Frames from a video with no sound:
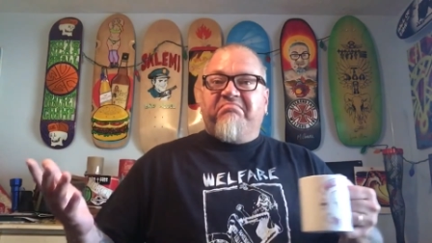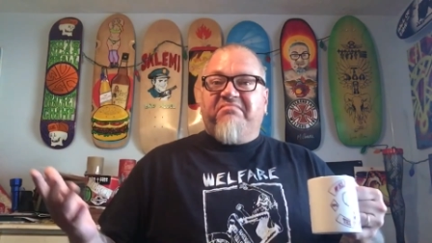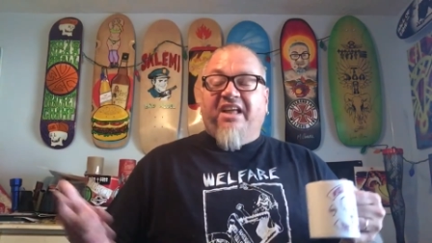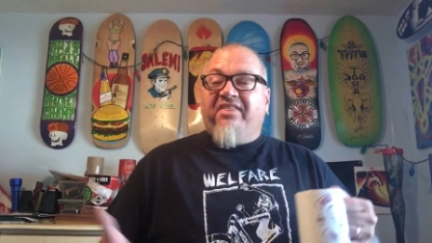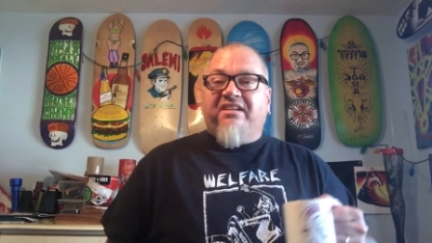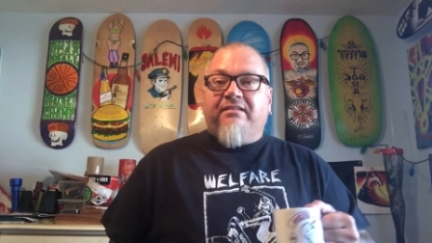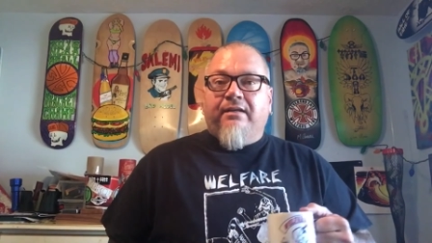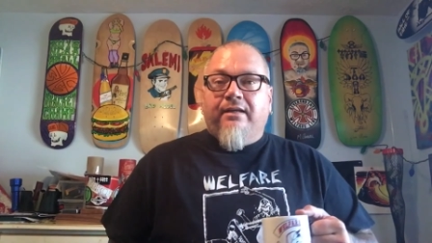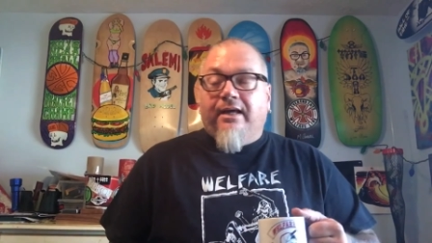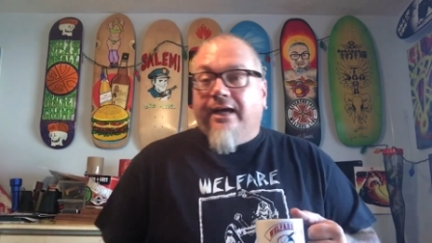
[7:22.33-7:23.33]
Nothing
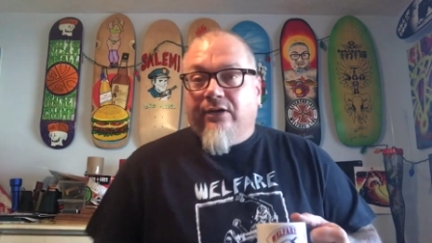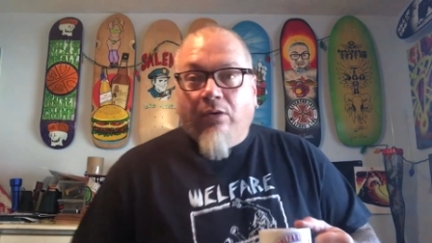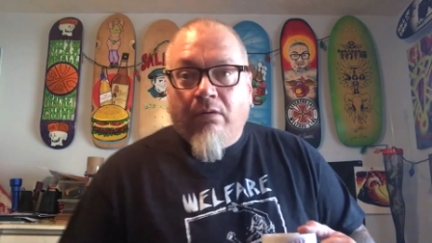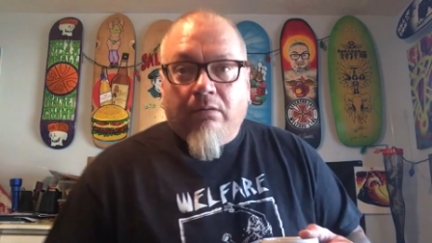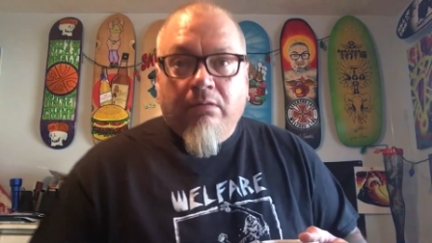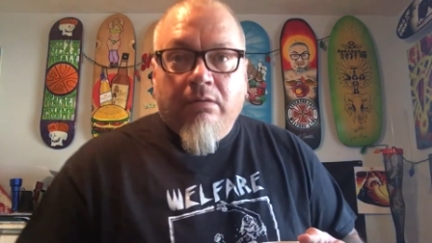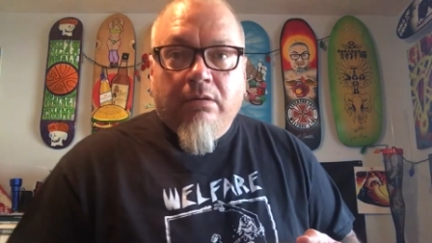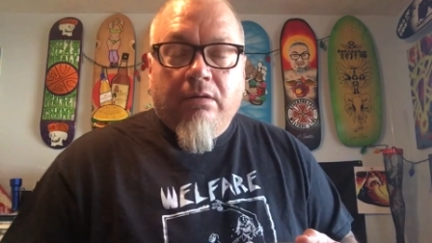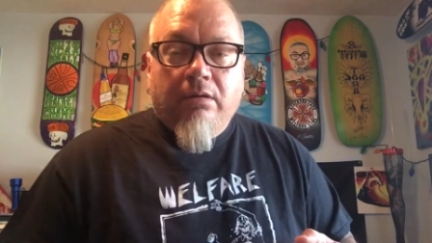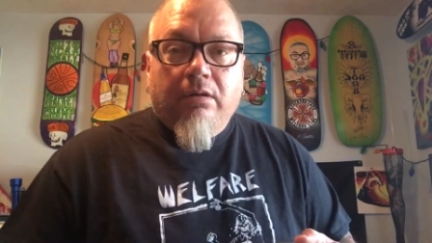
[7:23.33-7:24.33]
at all
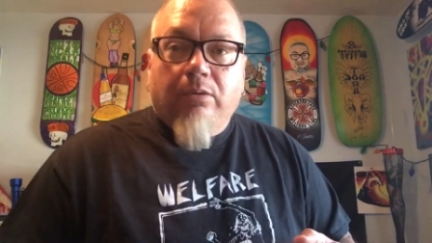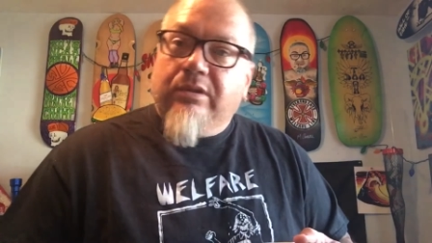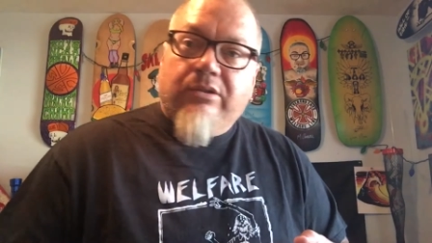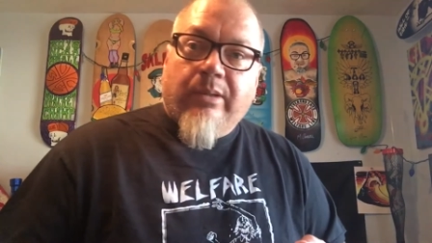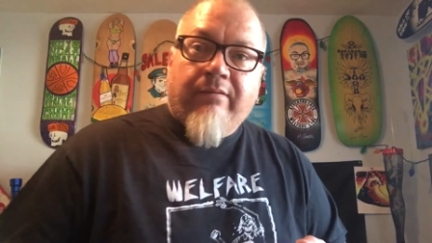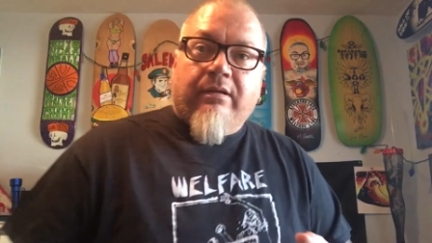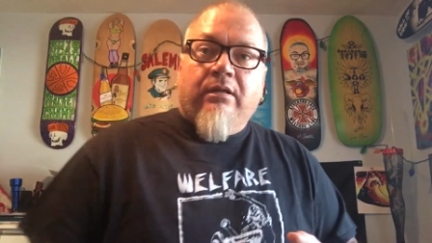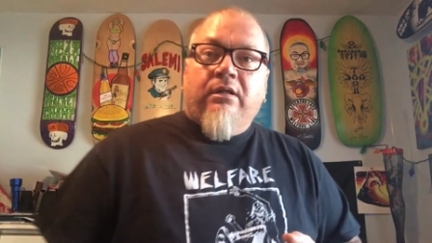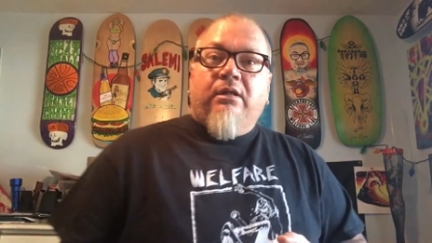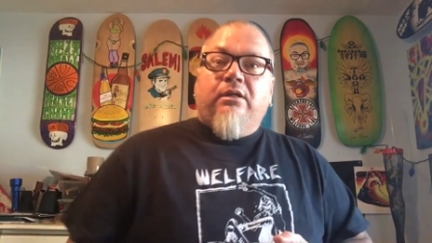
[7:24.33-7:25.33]
whatsoever.
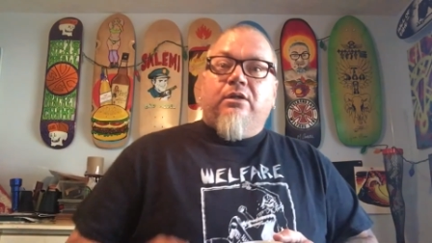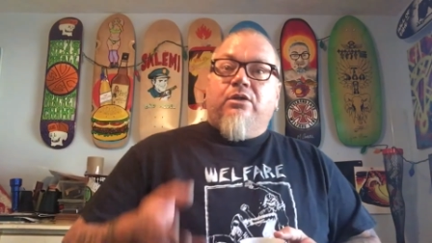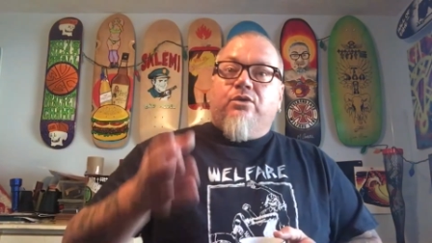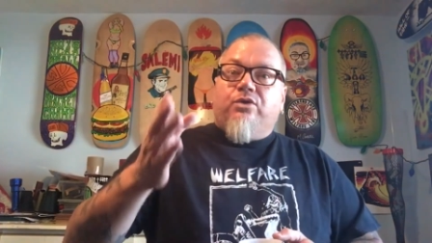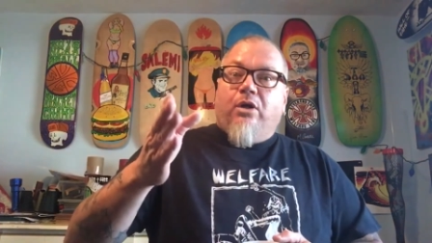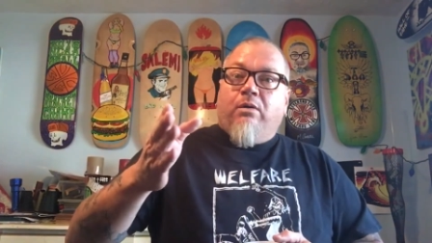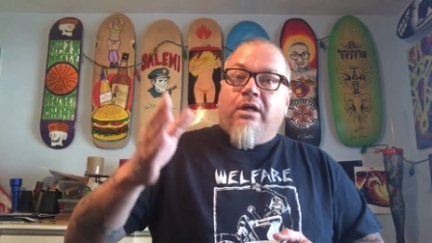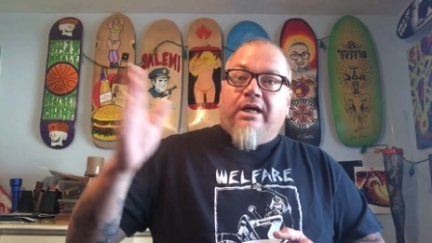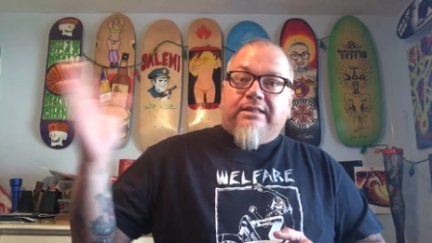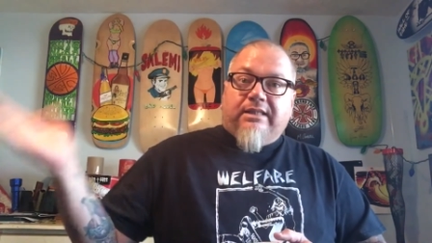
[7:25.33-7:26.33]
So,
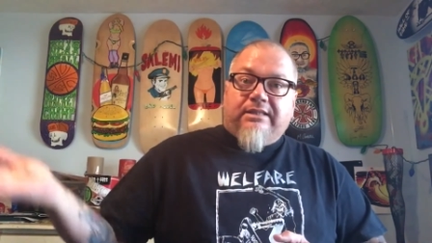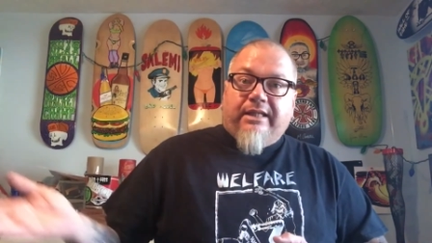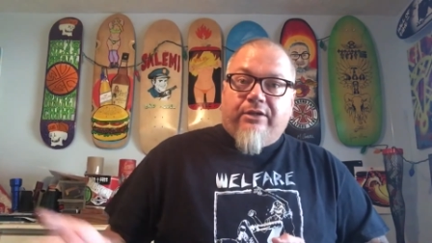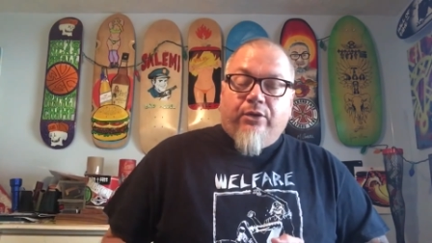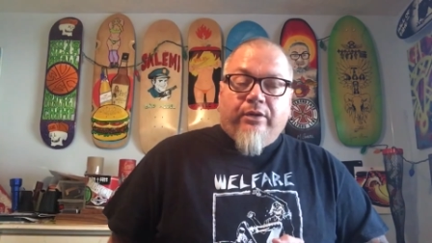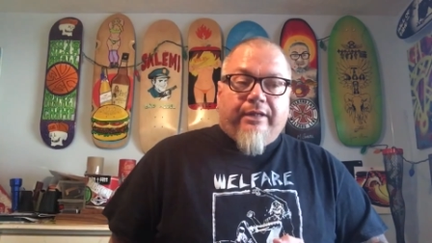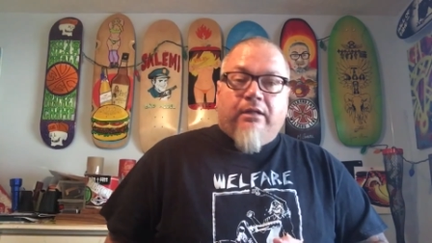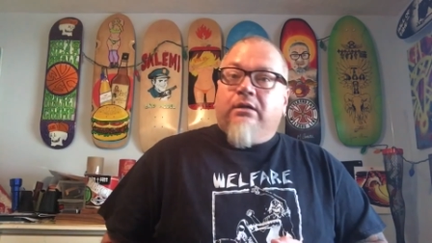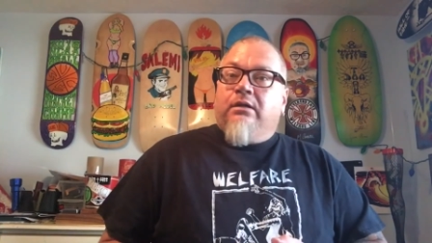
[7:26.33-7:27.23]
as I stated earlier,